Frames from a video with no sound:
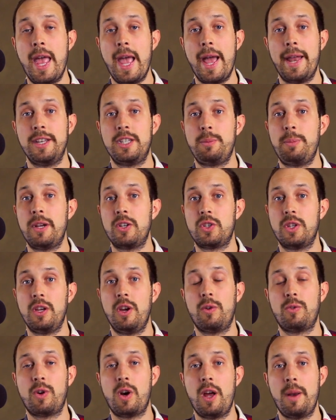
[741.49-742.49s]
and especially
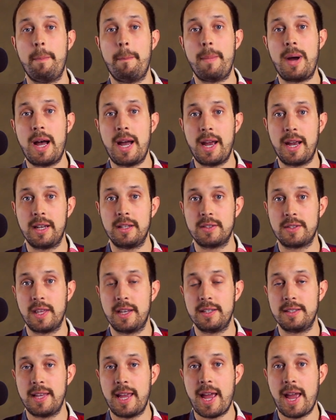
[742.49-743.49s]
over on Minds,
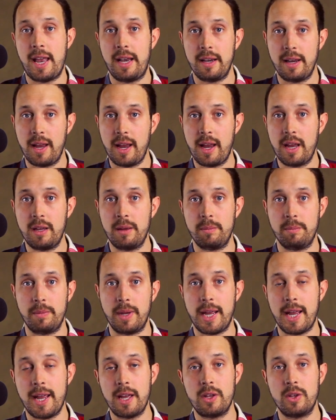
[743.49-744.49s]
that is at M
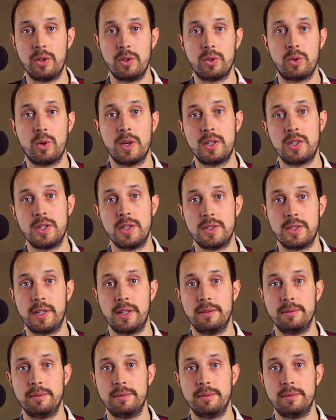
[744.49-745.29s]
L Christiansen.